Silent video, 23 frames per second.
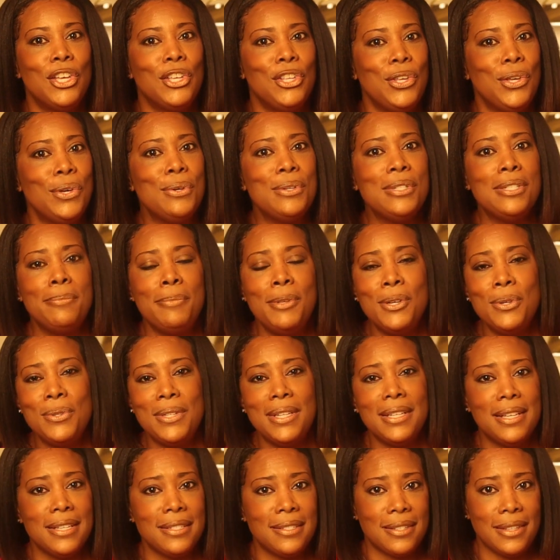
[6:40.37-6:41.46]
Use
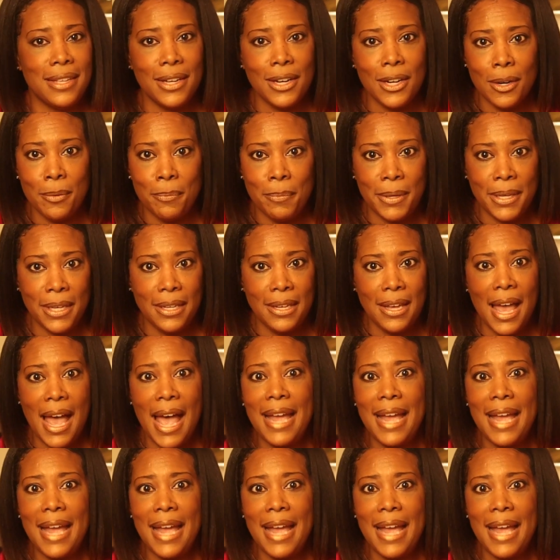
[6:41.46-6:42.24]
music as therapy.